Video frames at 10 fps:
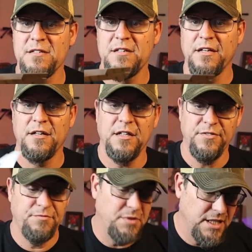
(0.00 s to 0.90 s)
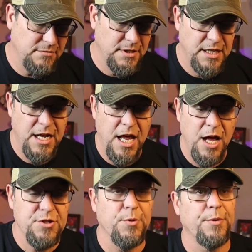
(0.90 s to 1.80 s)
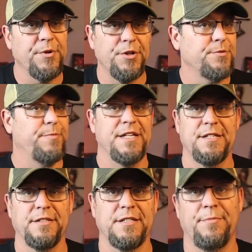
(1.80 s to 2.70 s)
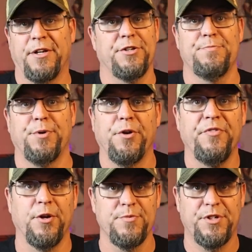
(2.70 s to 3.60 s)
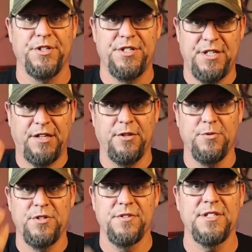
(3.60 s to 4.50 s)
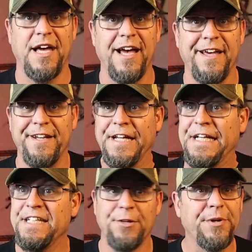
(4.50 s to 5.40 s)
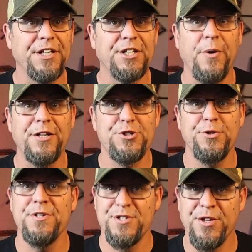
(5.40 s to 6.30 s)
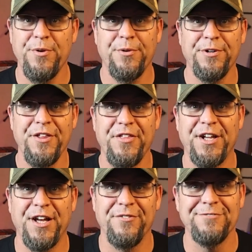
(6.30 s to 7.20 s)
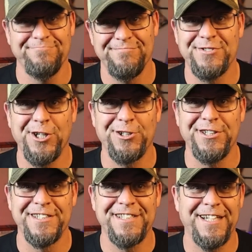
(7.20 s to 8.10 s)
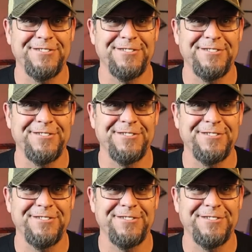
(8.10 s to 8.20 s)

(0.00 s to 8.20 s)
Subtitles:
to get off, but so what I'm going to do is basically, I'm not going to put on video, I'm just going to stick those to the side. And then we're going to go out and shoot and see what we really think of it. Talk to you in a second.